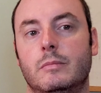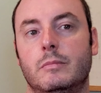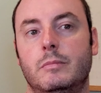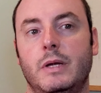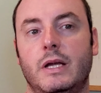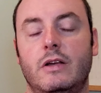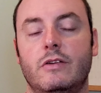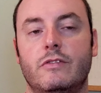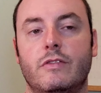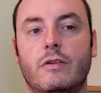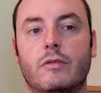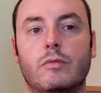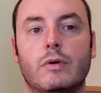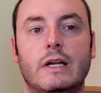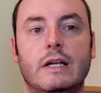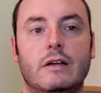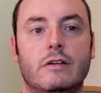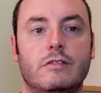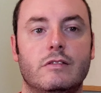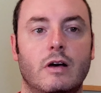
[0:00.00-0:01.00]
Because the
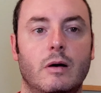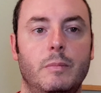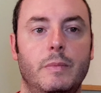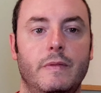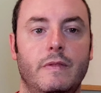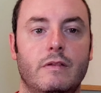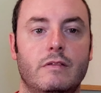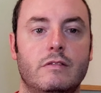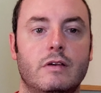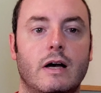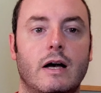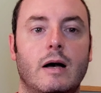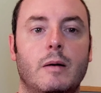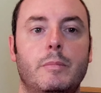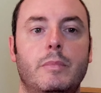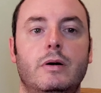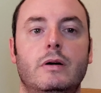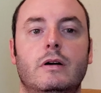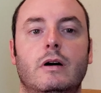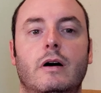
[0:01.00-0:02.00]
ring is up at the
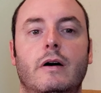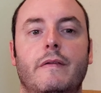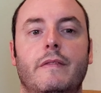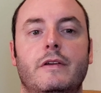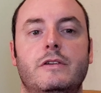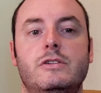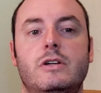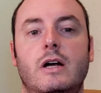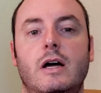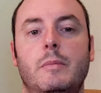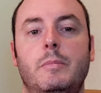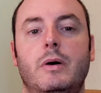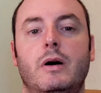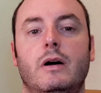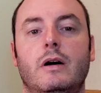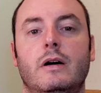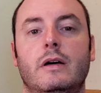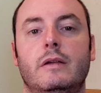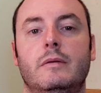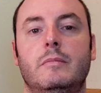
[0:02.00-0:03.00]
top on the
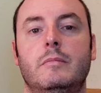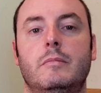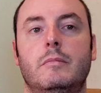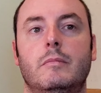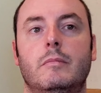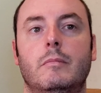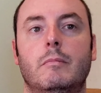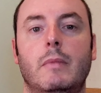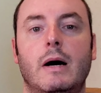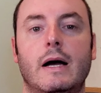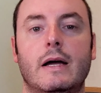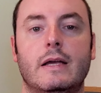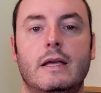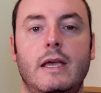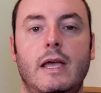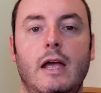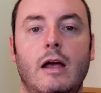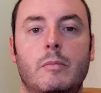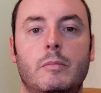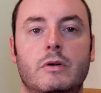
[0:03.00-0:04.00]
tripod, my
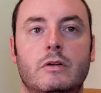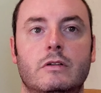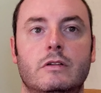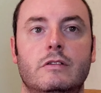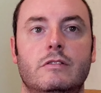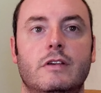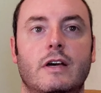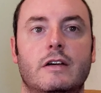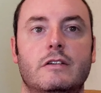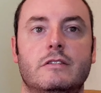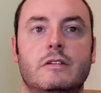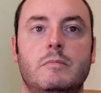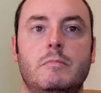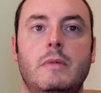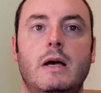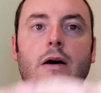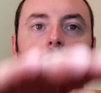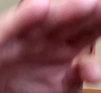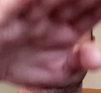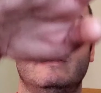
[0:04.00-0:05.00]
camera is actually
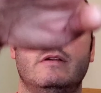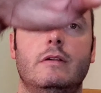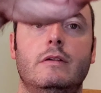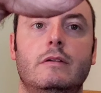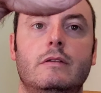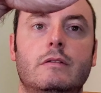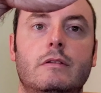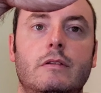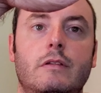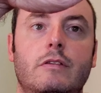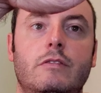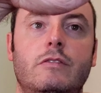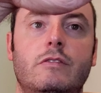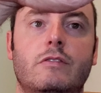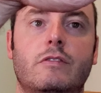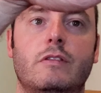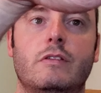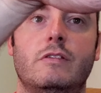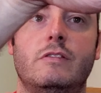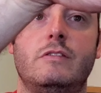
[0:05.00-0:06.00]
mounted. This
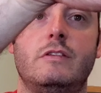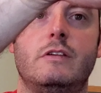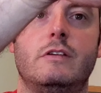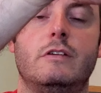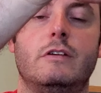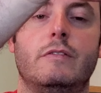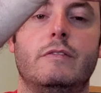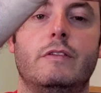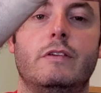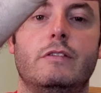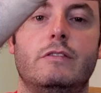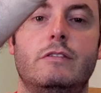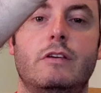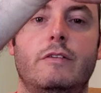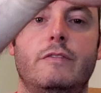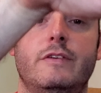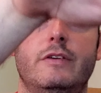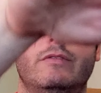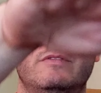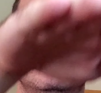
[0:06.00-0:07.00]
is the center of the
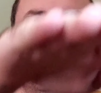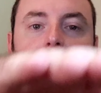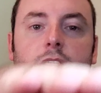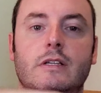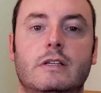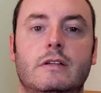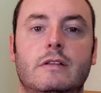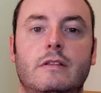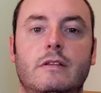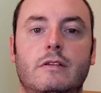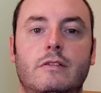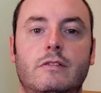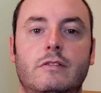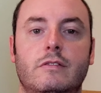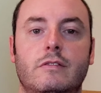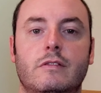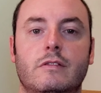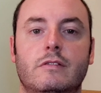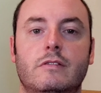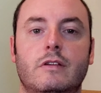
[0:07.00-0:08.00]
selfie ring. This
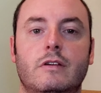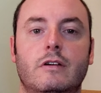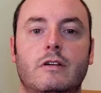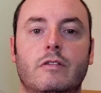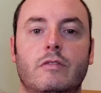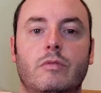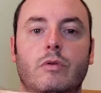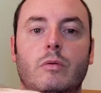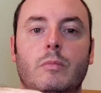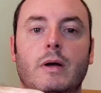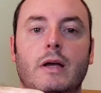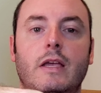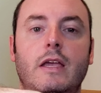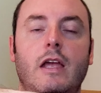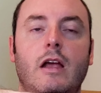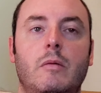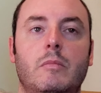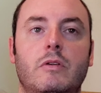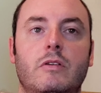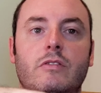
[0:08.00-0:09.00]
is the center of where my
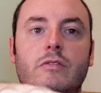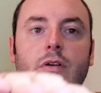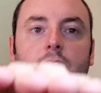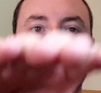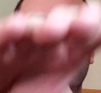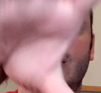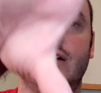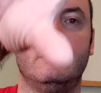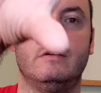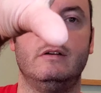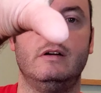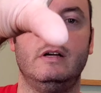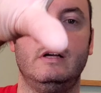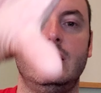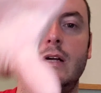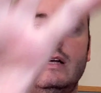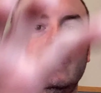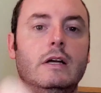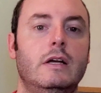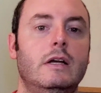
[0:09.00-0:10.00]
camera is right now.
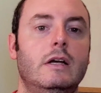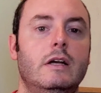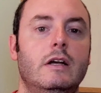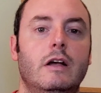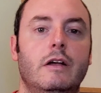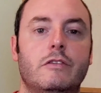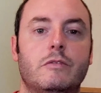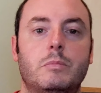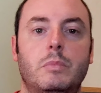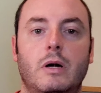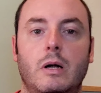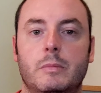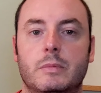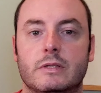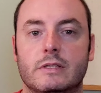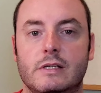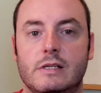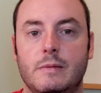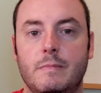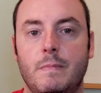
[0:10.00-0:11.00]
It's
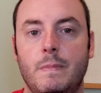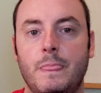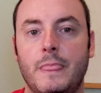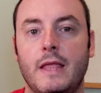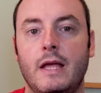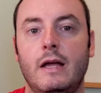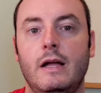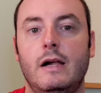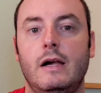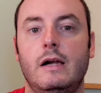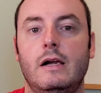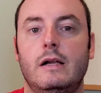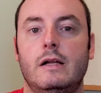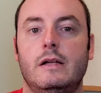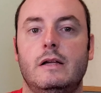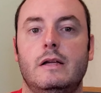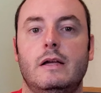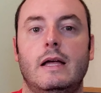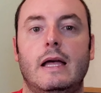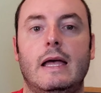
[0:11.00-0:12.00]
probably
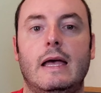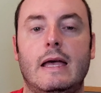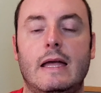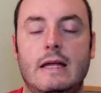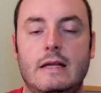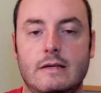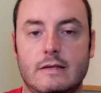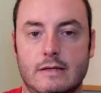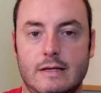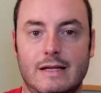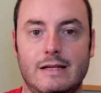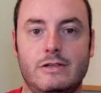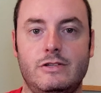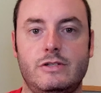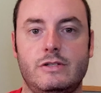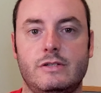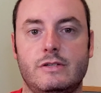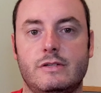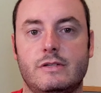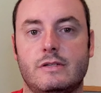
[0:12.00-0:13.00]
8
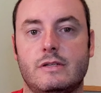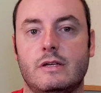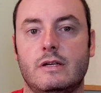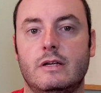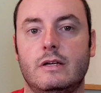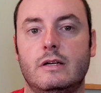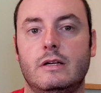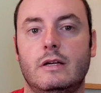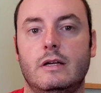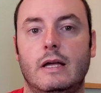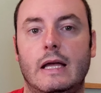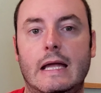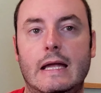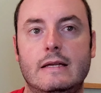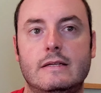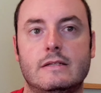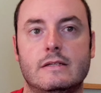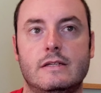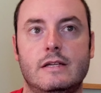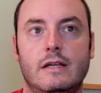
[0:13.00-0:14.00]

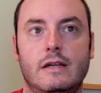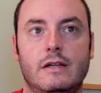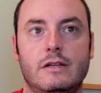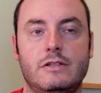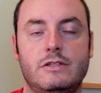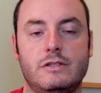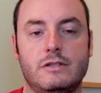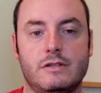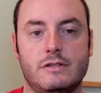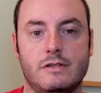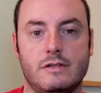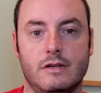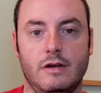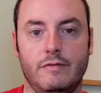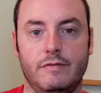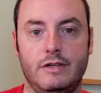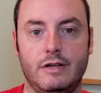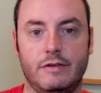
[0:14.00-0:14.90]
to 10 inches of